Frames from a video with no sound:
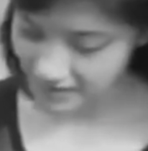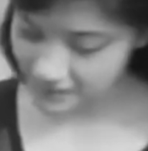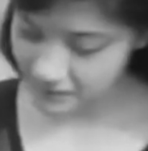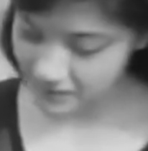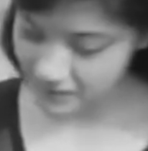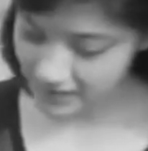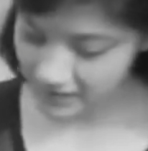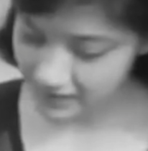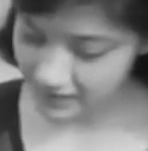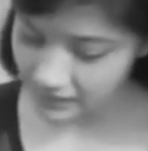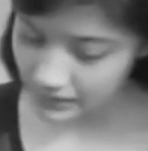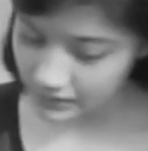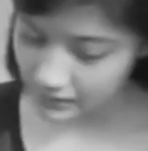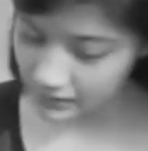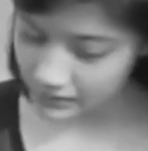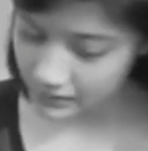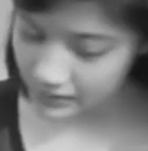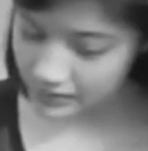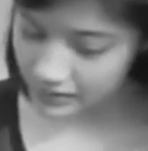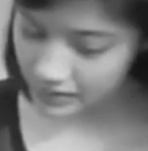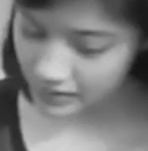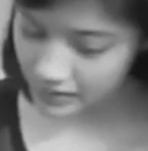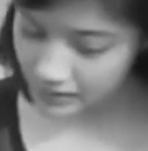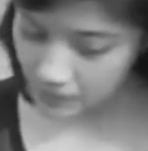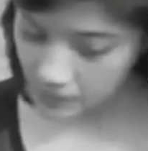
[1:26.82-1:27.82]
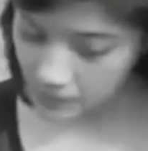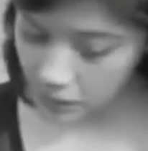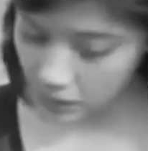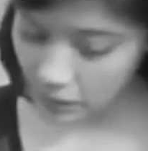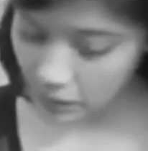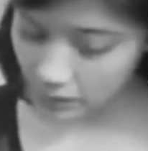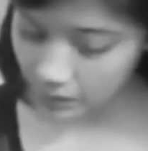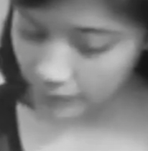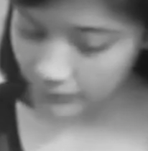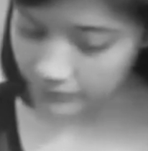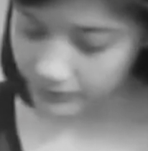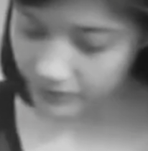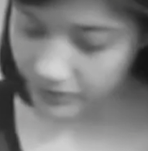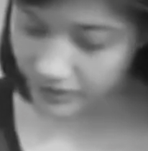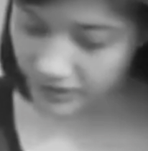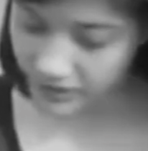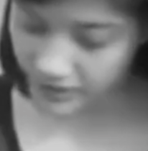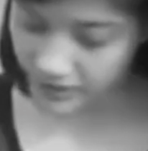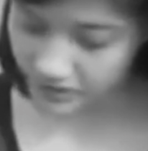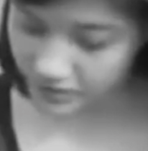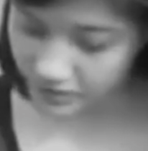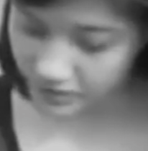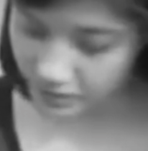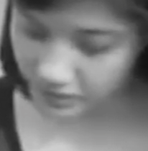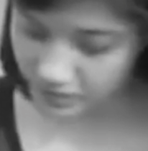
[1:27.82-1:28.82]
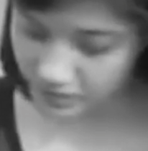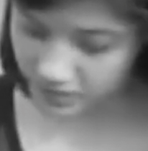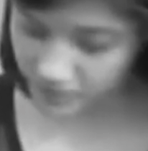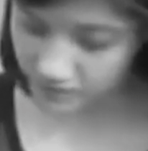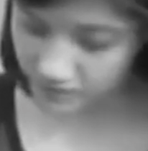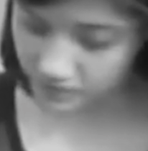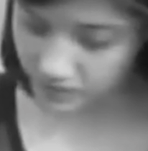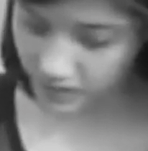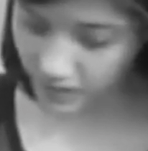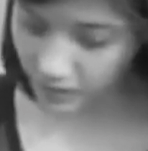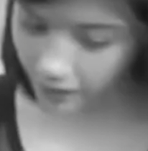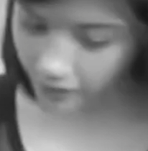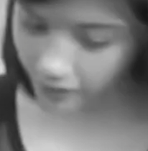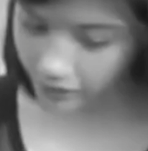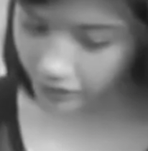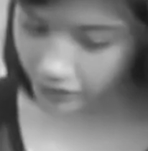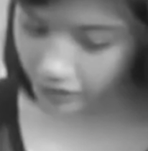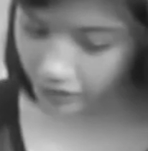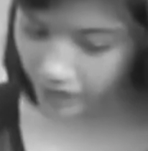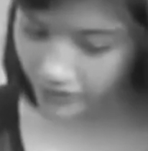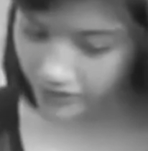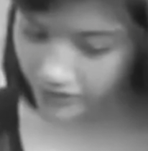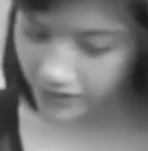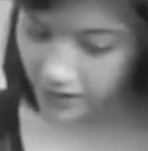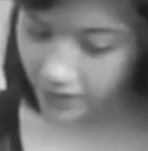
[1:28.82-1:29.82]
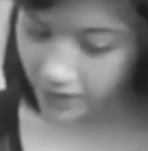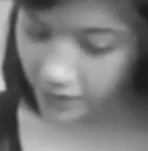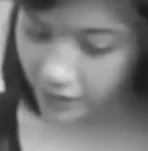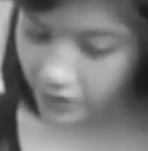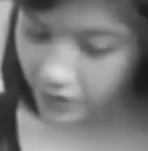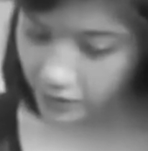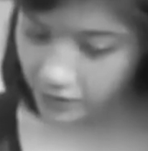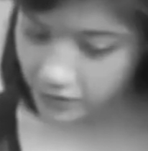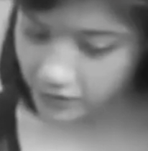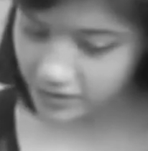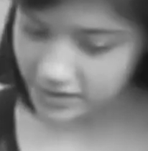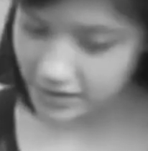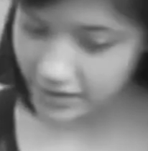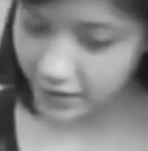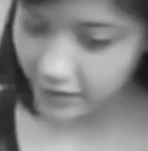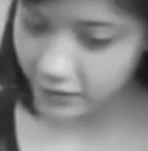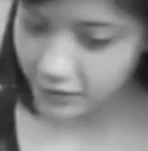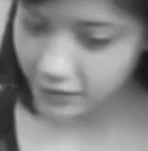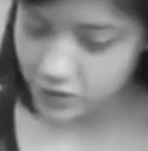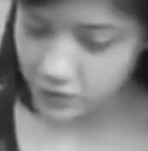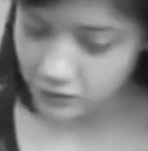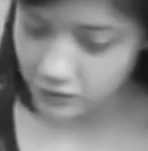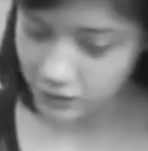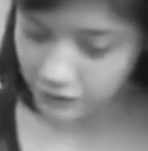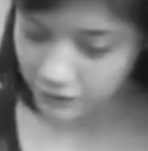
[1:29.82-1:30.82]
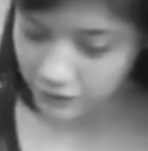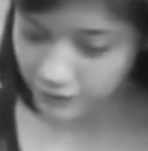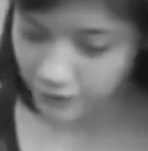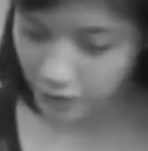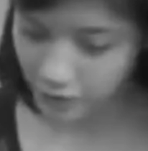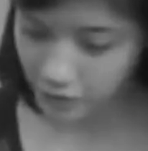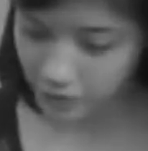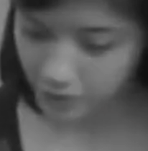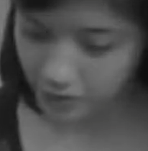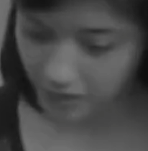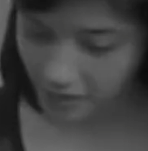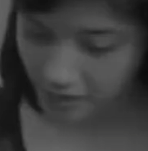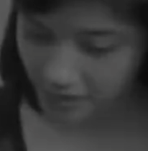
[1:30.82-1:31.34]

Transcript: to me, to keep calm. And she, she was, I heard her driving down. I heard the sirens over the phone and